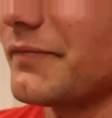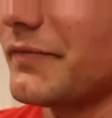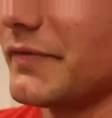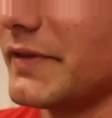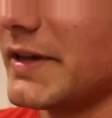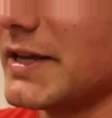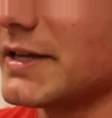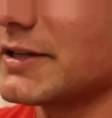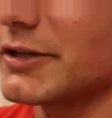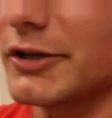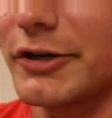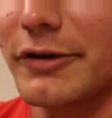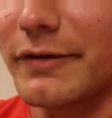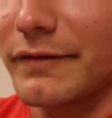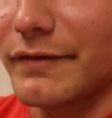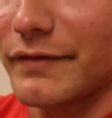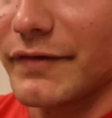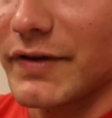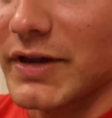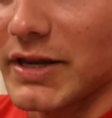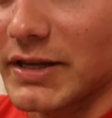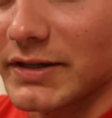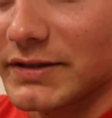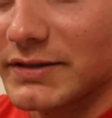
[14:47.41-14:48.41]
These are your
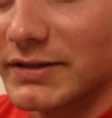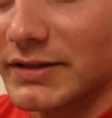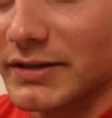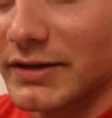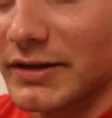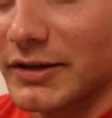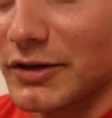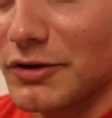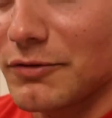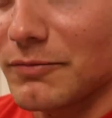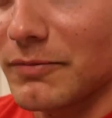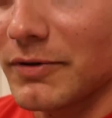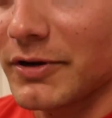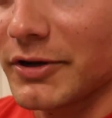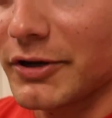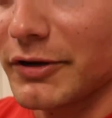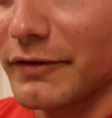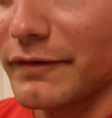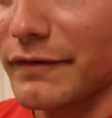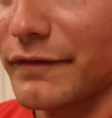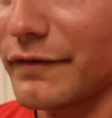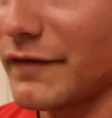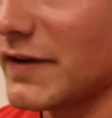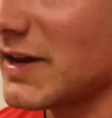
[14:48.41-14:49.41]
feet. You want
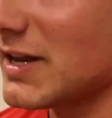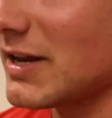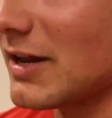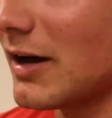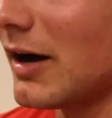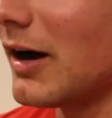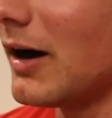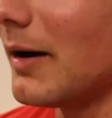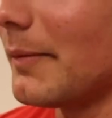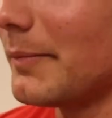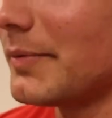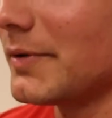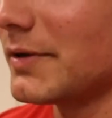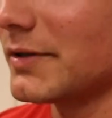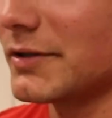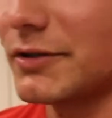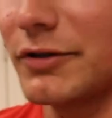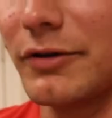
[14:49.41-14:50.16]
your feet up.